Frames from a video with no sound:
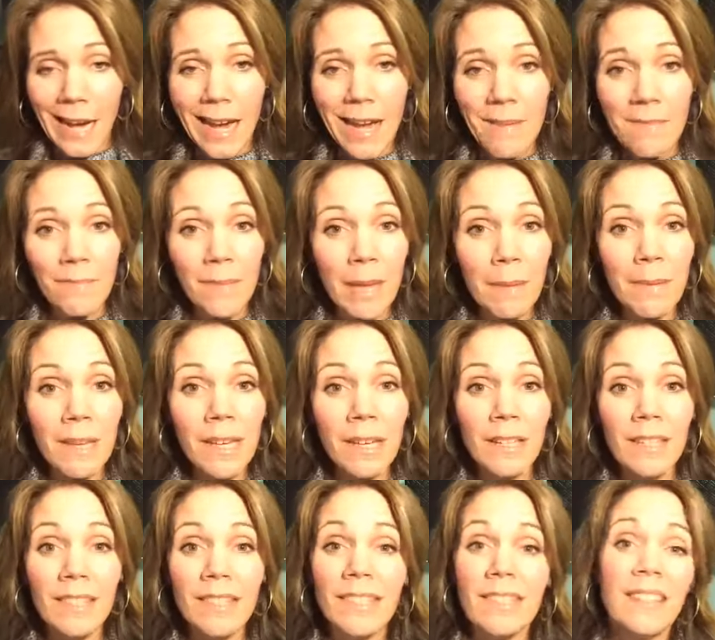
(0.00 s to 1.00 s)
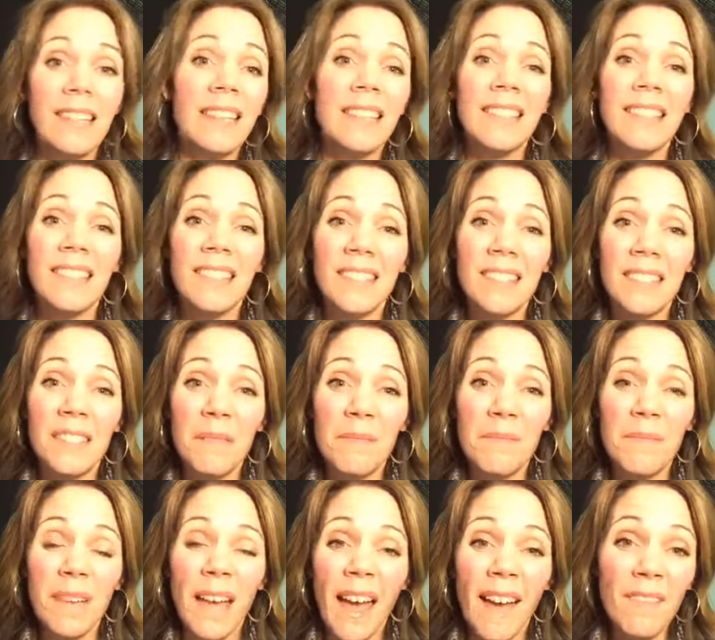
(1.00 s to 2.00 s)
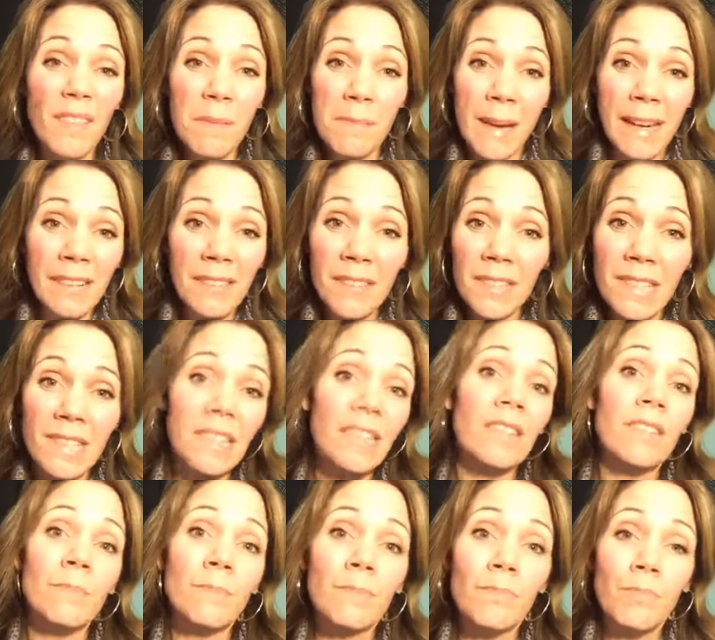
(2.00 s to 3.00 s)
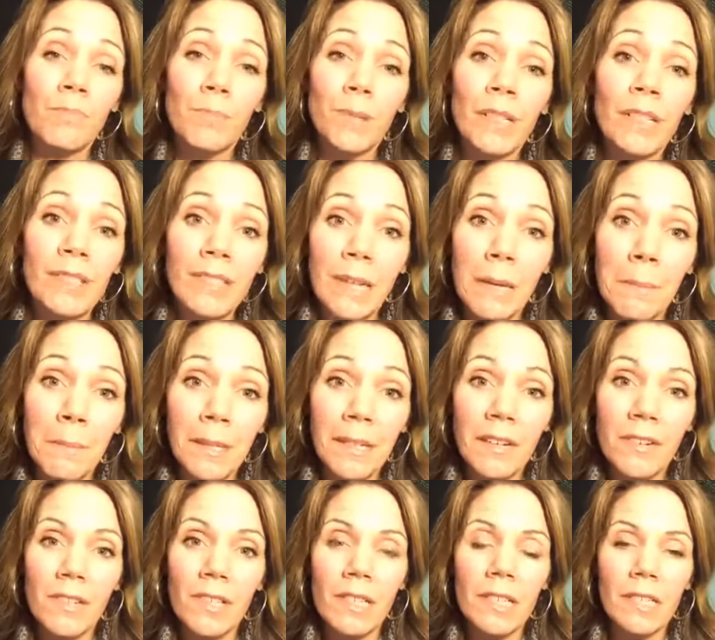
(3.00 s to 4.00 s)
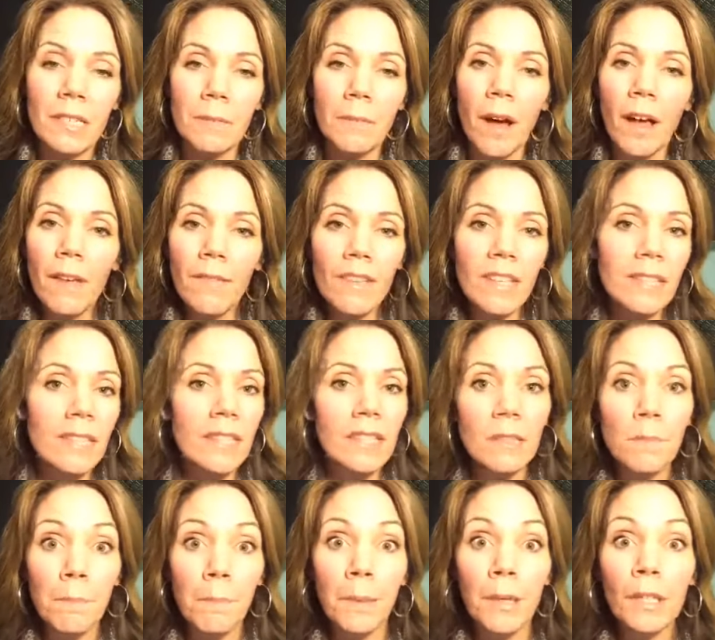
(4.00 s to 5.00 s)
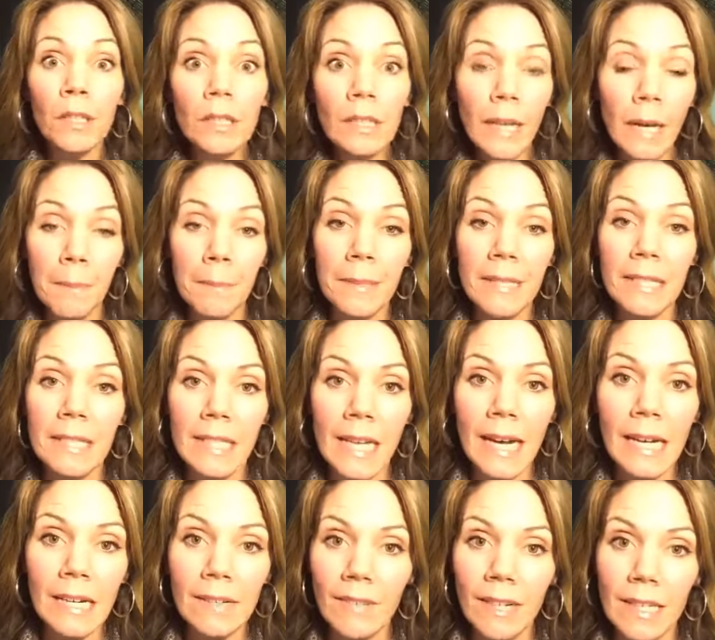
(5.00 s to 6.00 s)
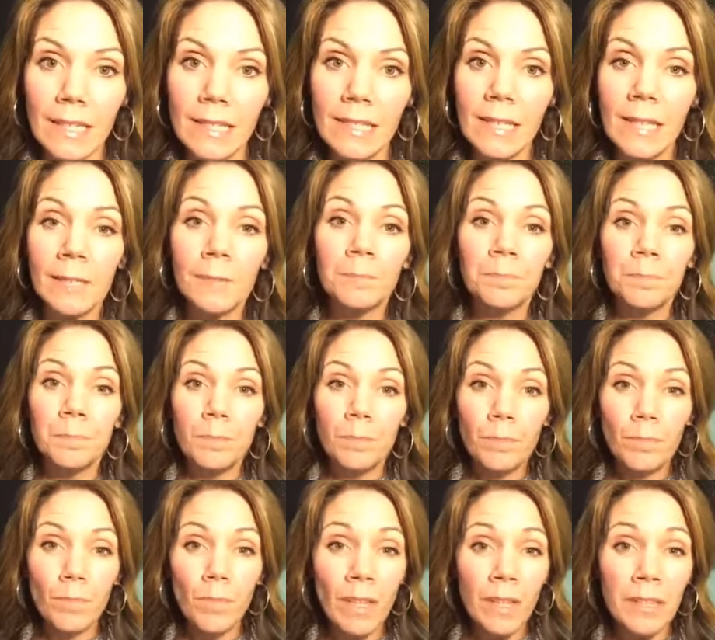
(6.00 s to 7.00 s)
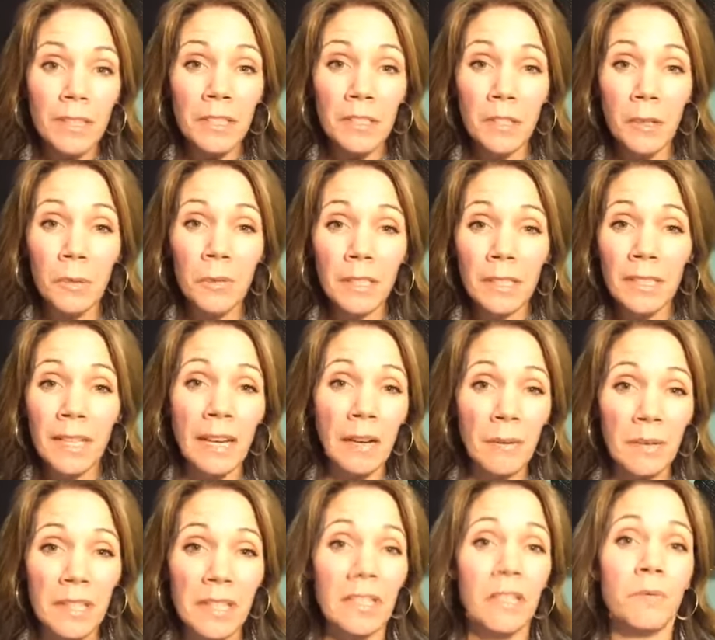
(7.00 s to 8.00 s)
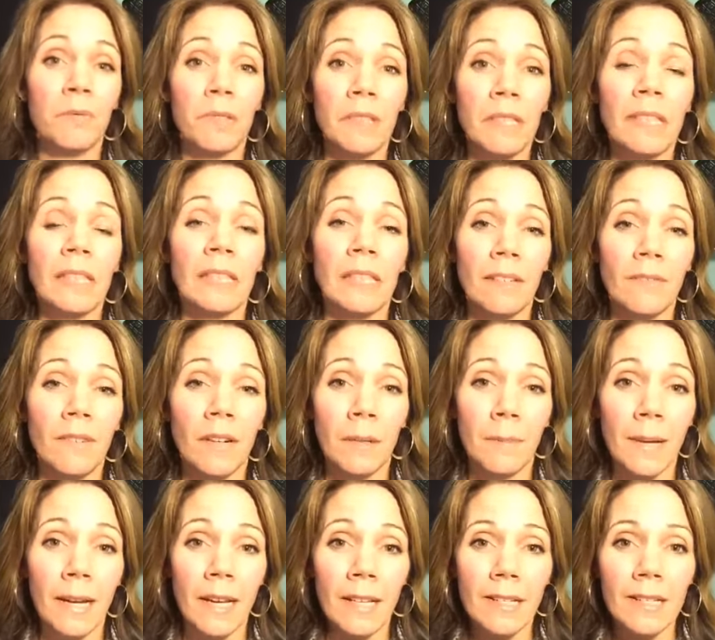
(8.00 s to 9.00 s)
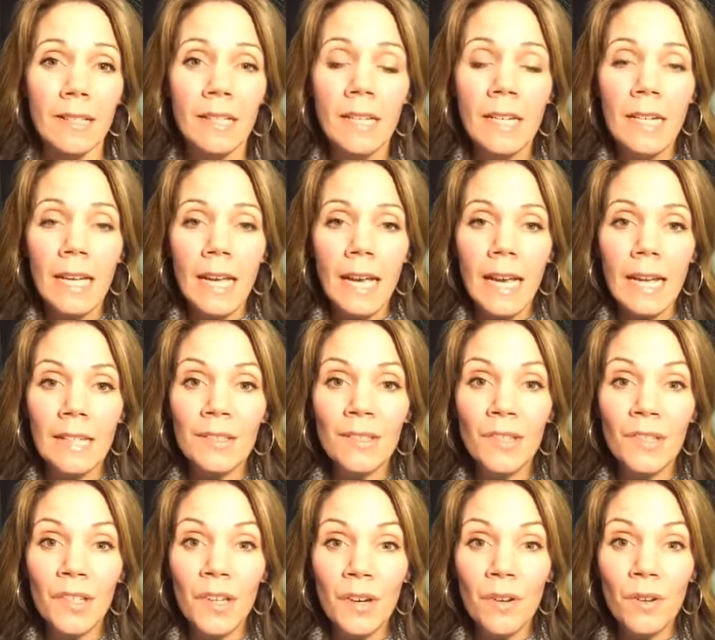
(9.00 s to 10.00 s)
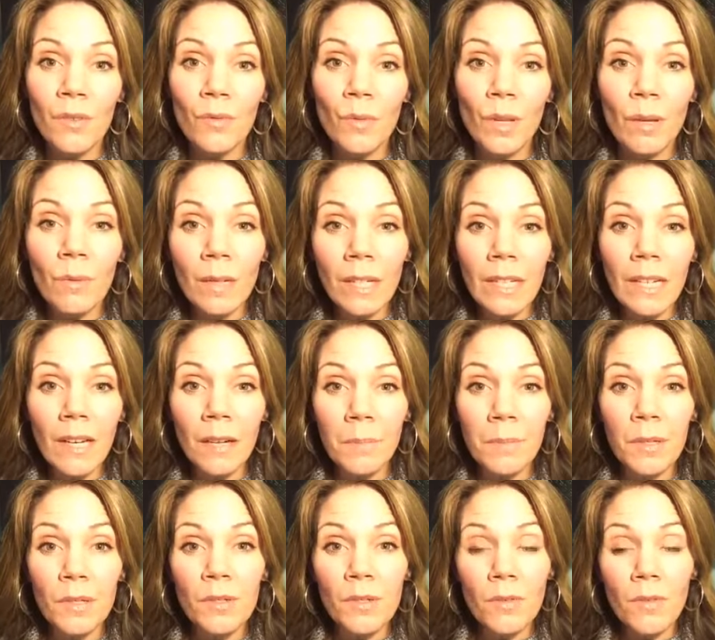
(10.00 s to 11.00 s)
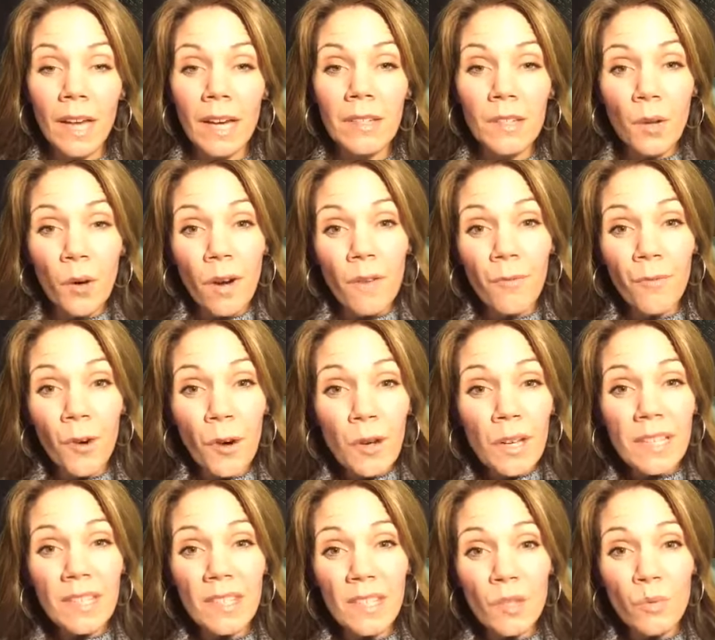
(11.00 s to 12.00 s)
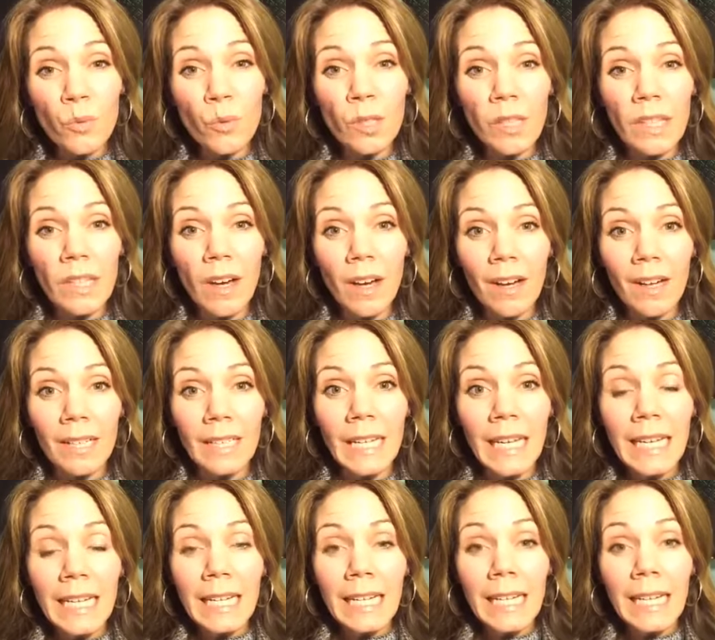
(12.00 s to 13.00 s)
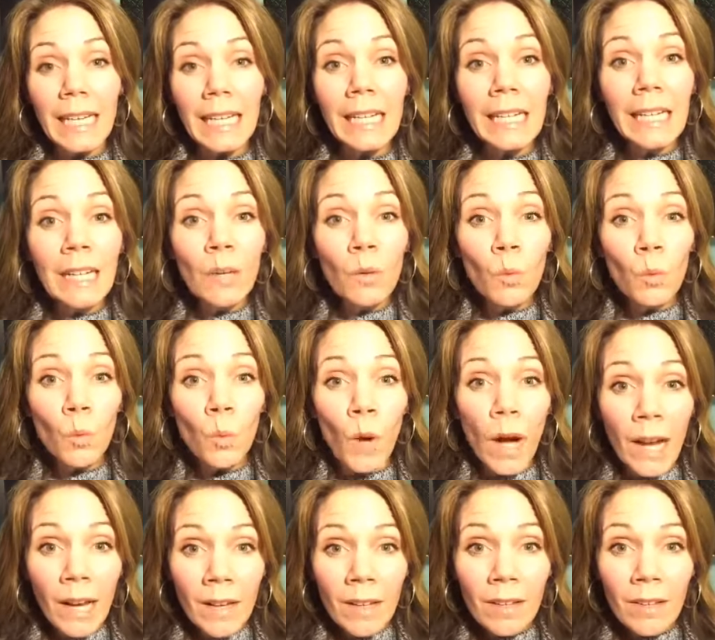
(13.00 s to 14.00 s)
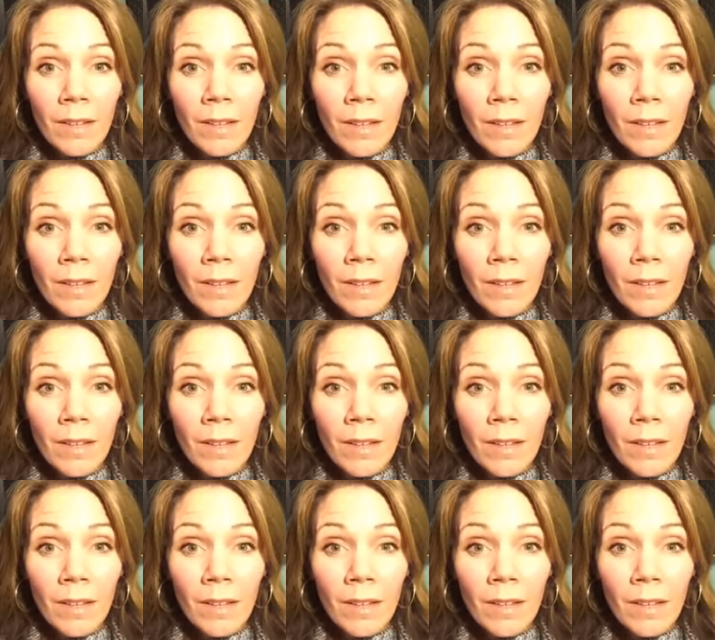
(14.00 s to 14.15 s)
Maybe it's some heavy metals that are built up in your system. All of these things build up inside of us that don't allow us to really live our best. And so we want to help you do that. So our focus is really on eating well